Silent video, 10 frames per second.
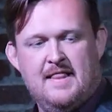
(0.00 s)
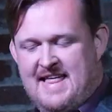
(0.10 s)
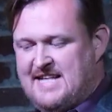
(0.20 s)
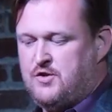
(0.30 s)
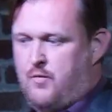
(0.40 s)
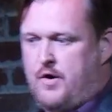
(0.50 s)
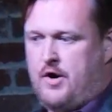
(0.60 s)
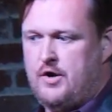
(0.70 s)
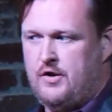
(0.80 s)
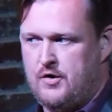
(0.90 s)
that's
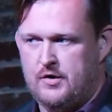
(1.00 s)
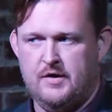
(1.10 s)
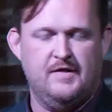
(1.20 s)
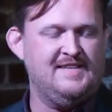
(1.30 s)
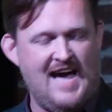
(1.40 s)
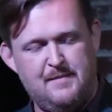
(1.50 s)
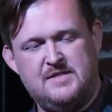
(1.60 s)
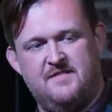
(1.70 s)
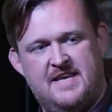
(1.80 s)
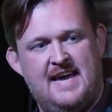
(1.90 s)
where your time
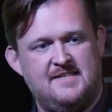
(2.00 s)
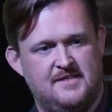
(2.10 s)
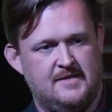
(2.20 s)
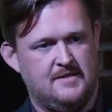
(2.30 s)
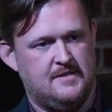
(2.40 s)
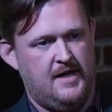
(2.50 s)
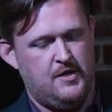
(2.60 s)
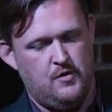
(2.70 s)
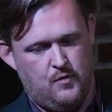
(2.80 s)
is of the essence, and you